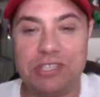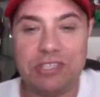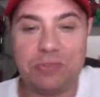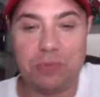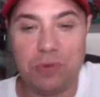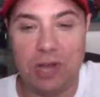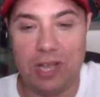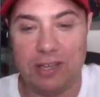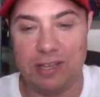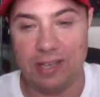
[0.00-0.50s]

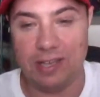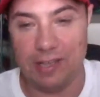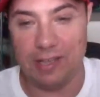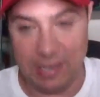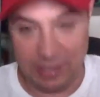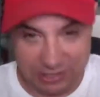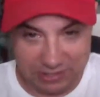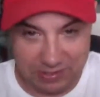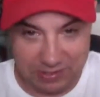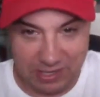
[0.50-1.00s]

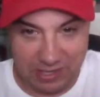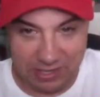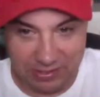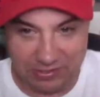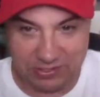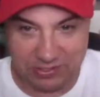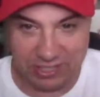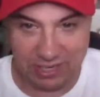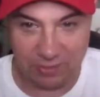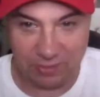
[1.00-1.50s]
actually, now that you
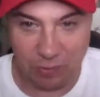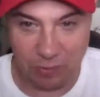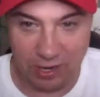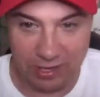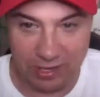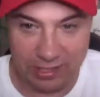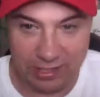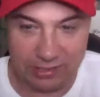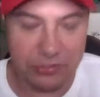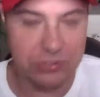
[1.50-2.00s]
say whiny
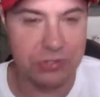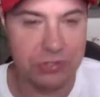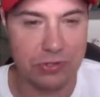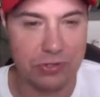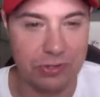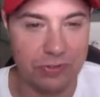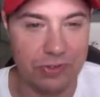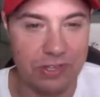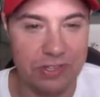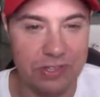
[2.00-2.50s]
loser in
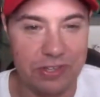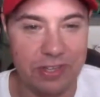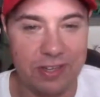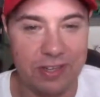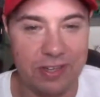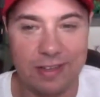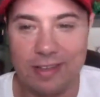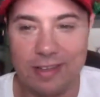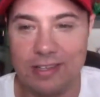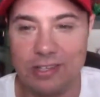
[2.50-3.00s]
the
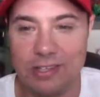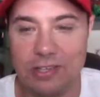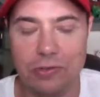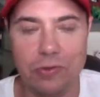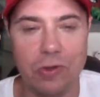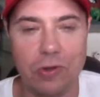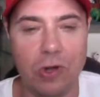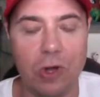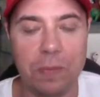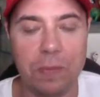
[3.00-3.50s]
New
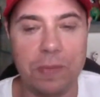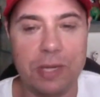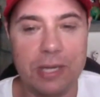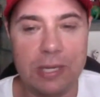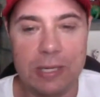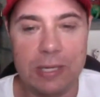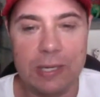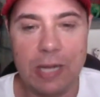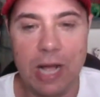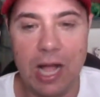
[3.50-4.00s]
Hope,
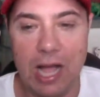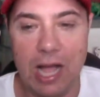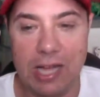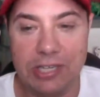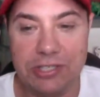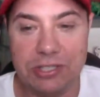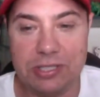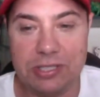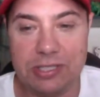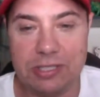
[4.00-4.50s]

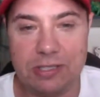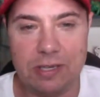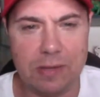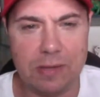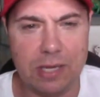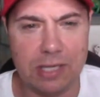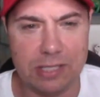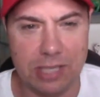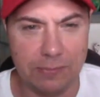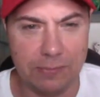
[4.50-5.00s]

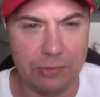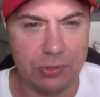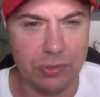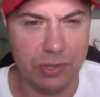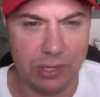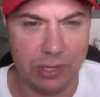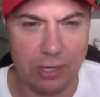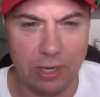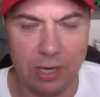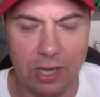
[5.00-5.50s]
because I'm doing
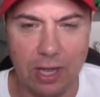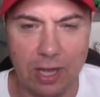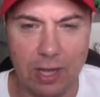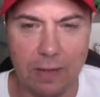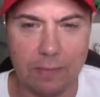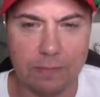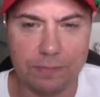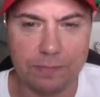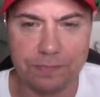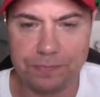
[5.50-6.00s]

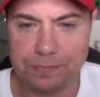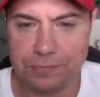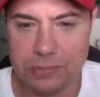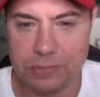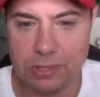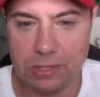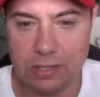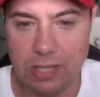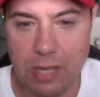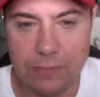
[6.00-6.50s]

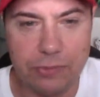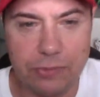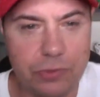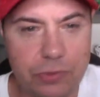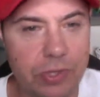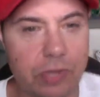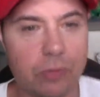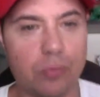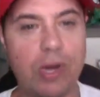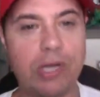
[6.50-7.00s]
a
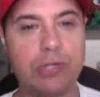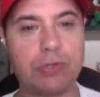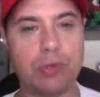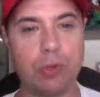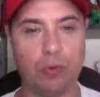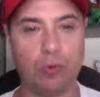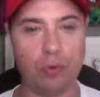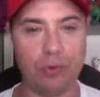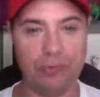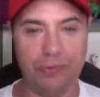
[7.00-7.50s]
retro
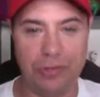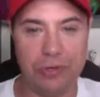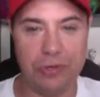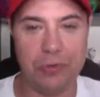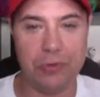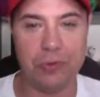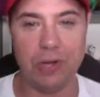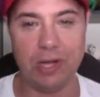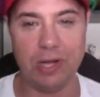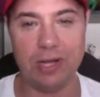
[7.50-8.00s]

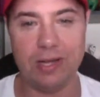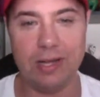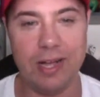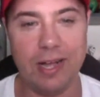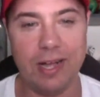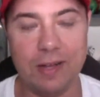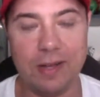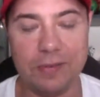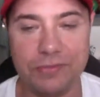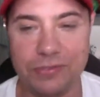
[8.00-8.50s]
review
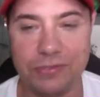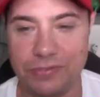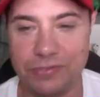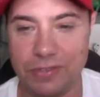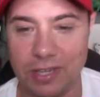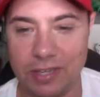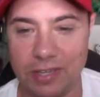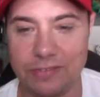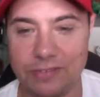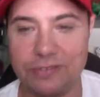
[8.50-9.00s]
of
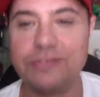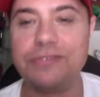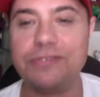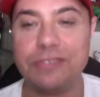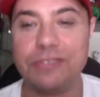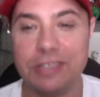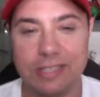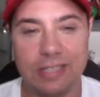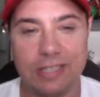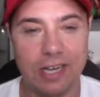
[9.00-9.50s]

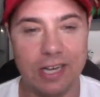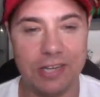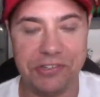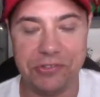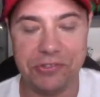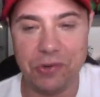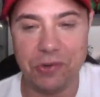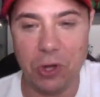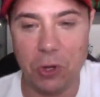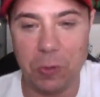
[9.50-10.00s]
A New
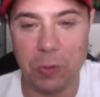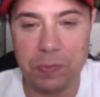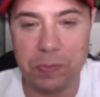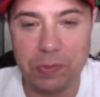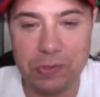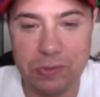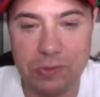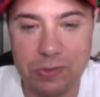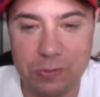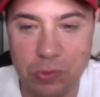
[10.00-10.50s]
Hope
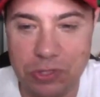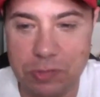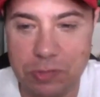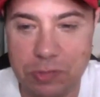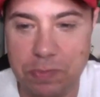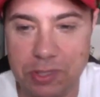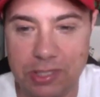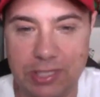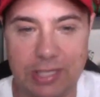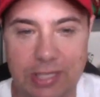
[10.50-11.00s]
with
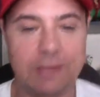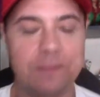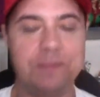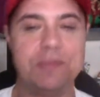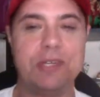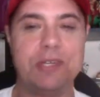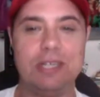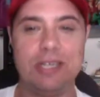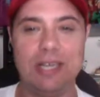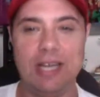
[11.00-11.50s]
Billy,
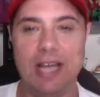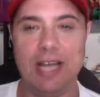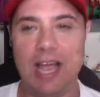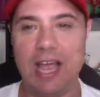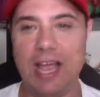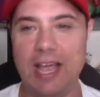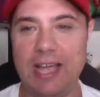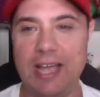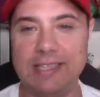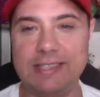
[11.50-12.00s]

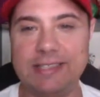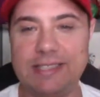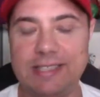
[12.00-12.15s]
and